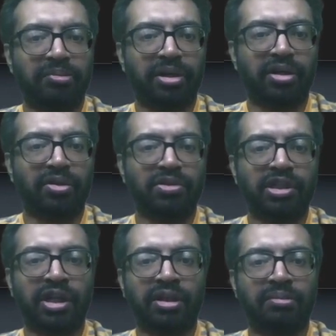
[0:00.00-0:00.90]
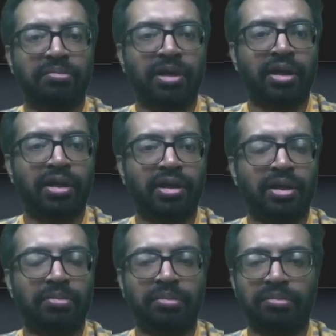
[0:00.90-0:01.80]
printed on screen, but
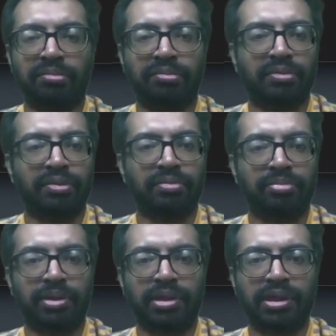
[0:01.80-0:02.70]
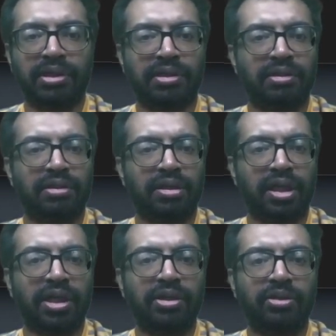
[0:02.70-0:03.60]
did it
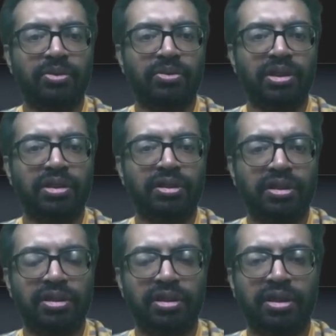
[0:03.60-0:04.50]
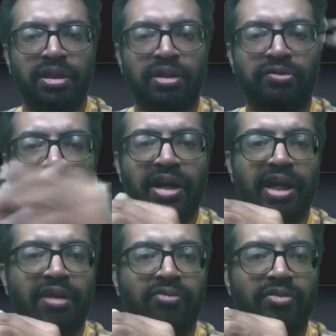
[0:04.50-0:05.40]
write into the
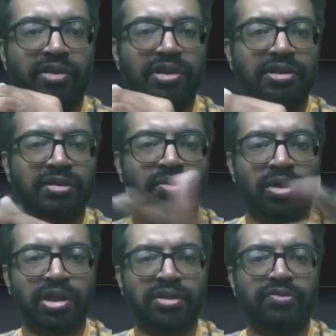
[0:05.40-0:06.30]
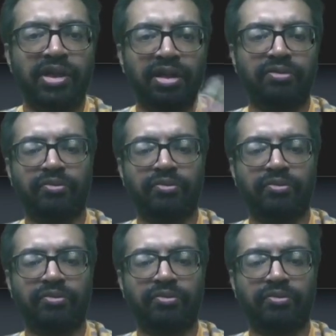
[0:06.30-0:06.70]
file we were understanding? So what is the file?